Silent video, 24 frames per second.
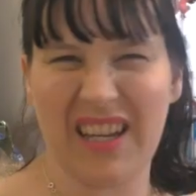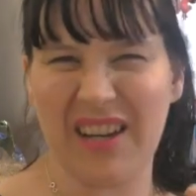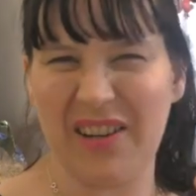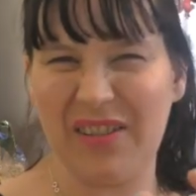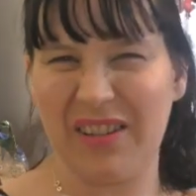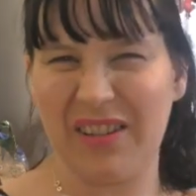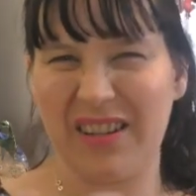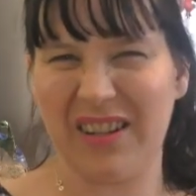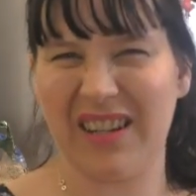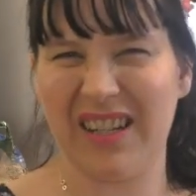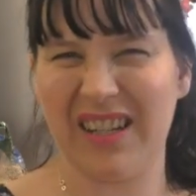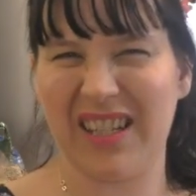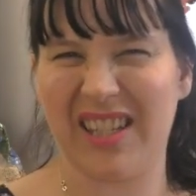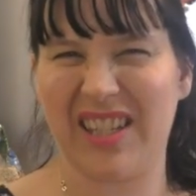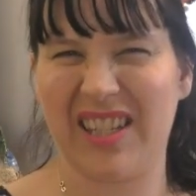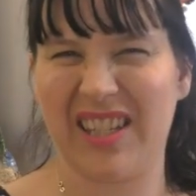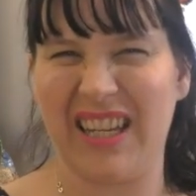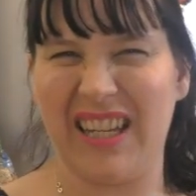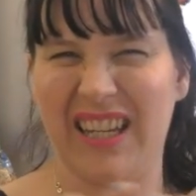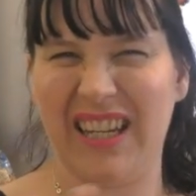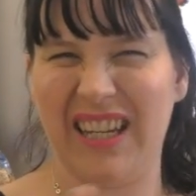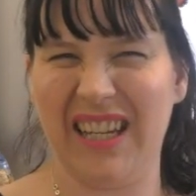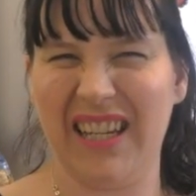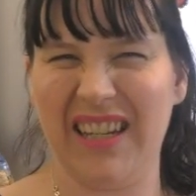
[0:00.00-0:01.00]
It goes like a
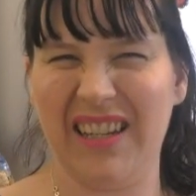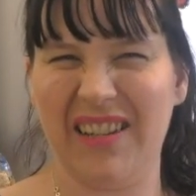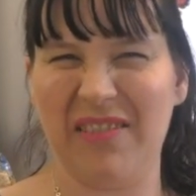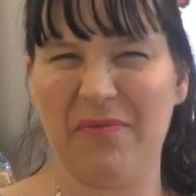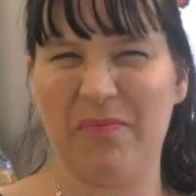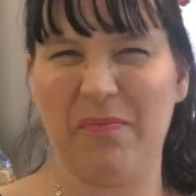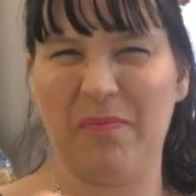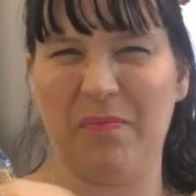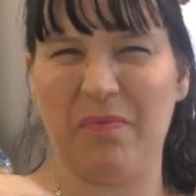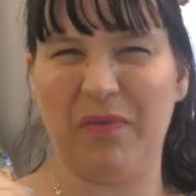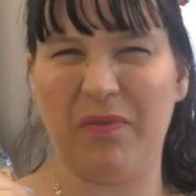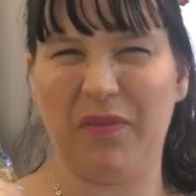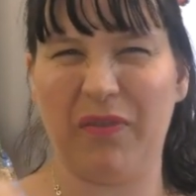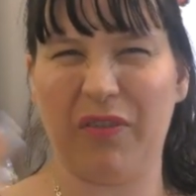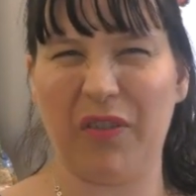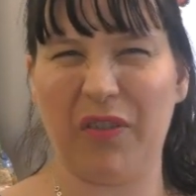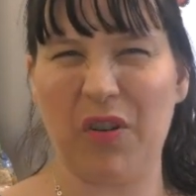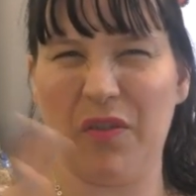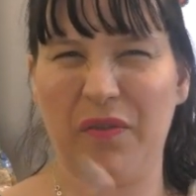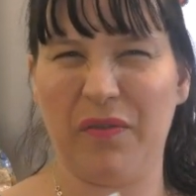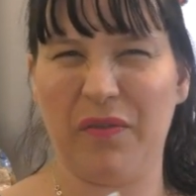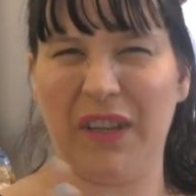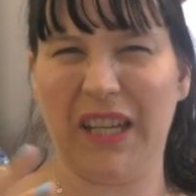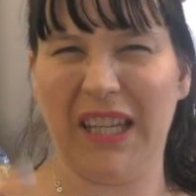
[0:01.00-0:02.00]
skinny,
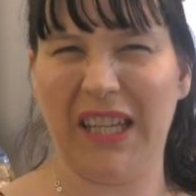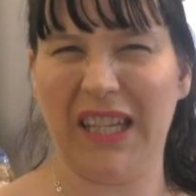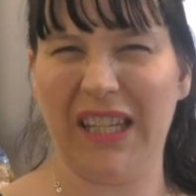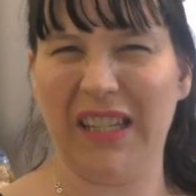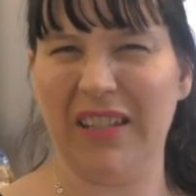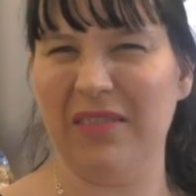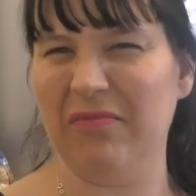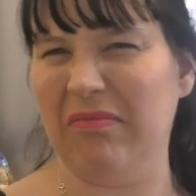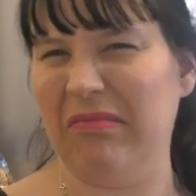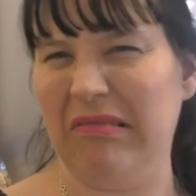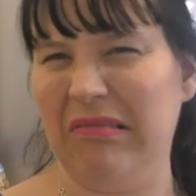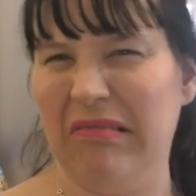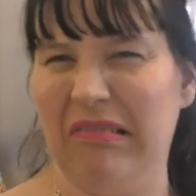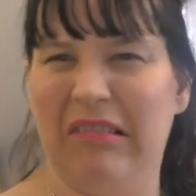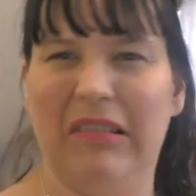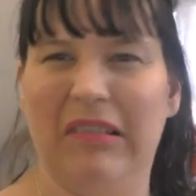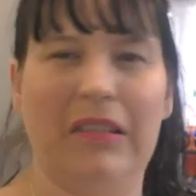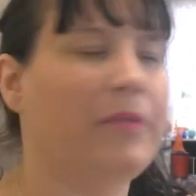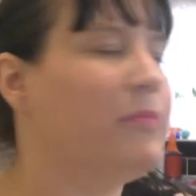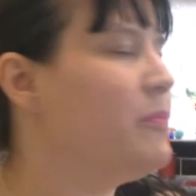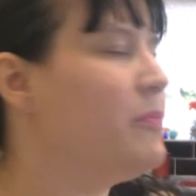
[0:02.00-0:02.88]
frothy... Yeah.